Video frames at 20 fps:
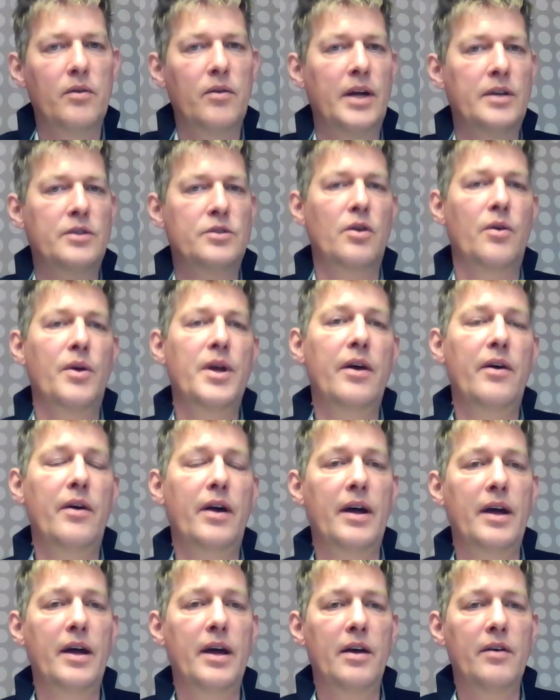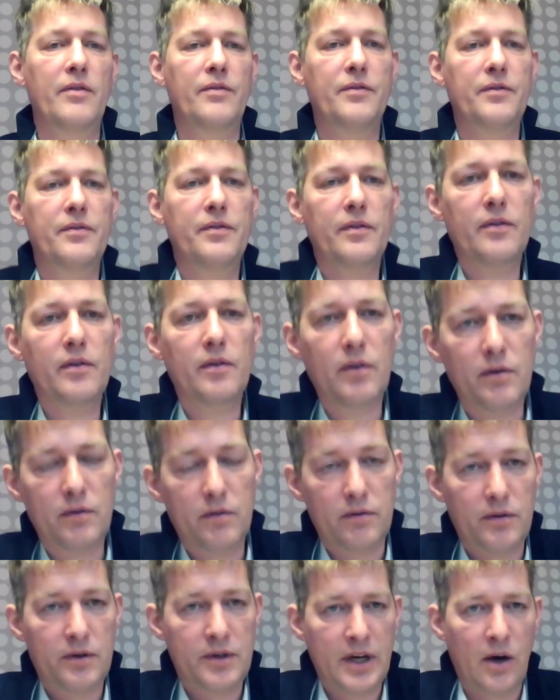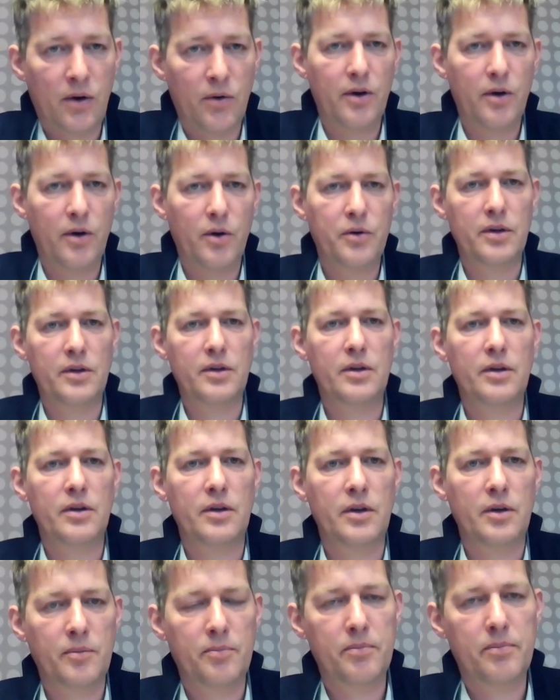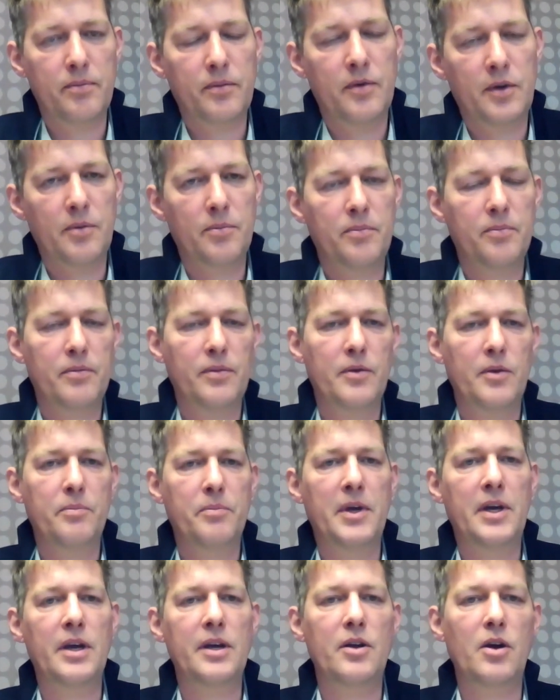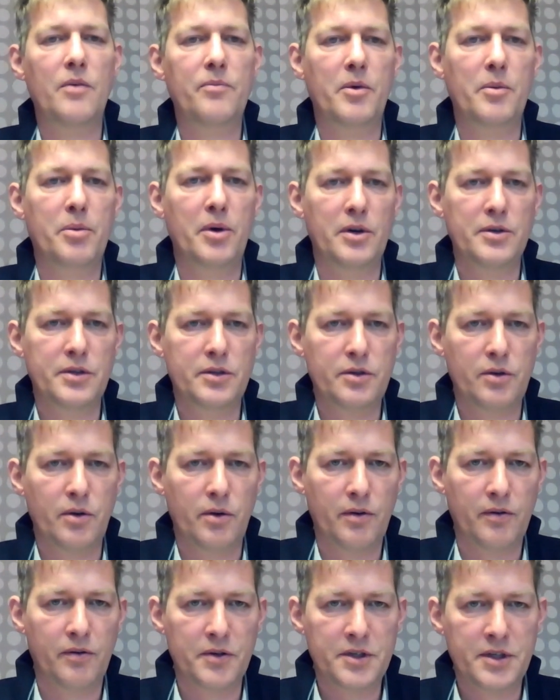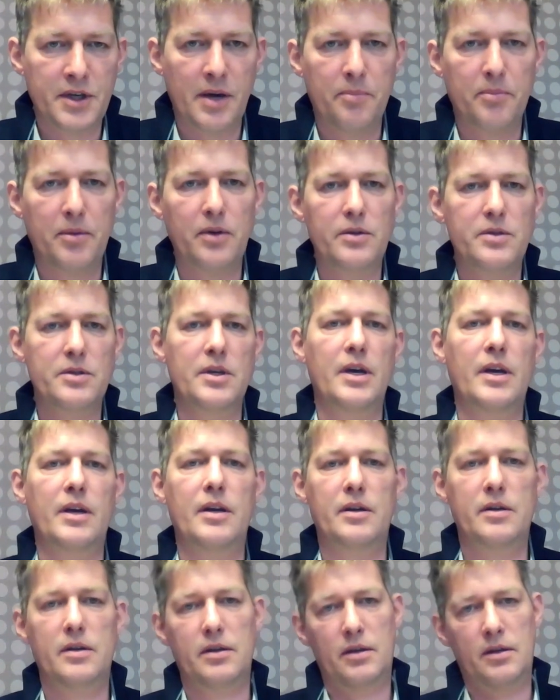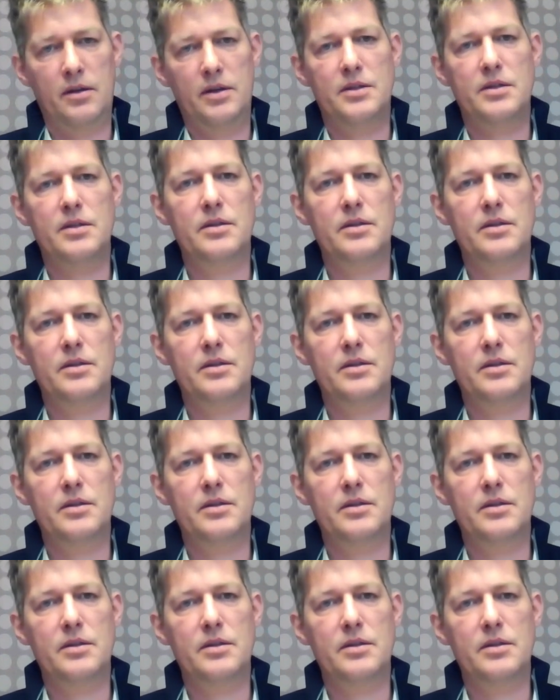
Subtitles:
Right. So here I have downloaded the GitHub repository for samples, and this